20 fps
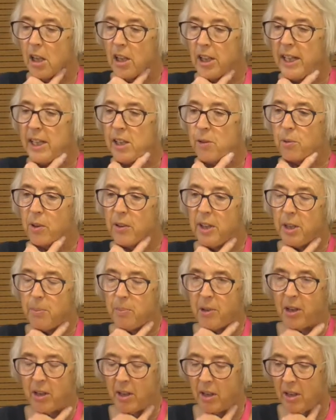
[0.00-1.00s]
He's worried
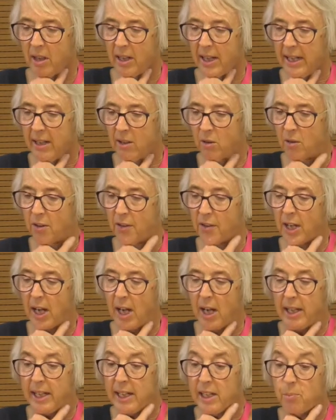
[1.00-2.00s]
about her health.
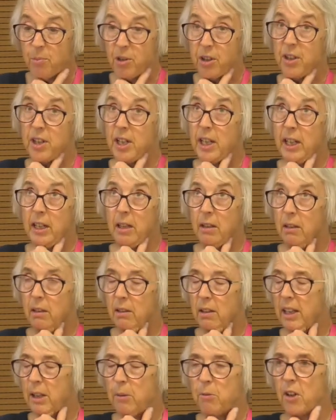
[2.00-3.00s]
He's
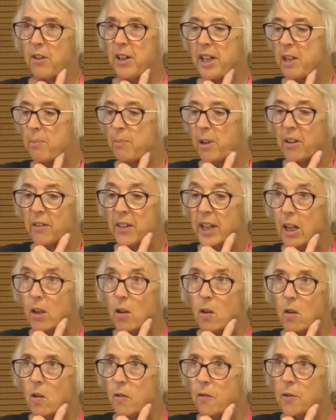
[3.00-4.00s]
particularly worried about the
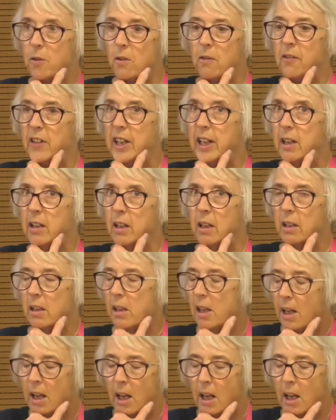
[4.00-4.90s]
awful vicar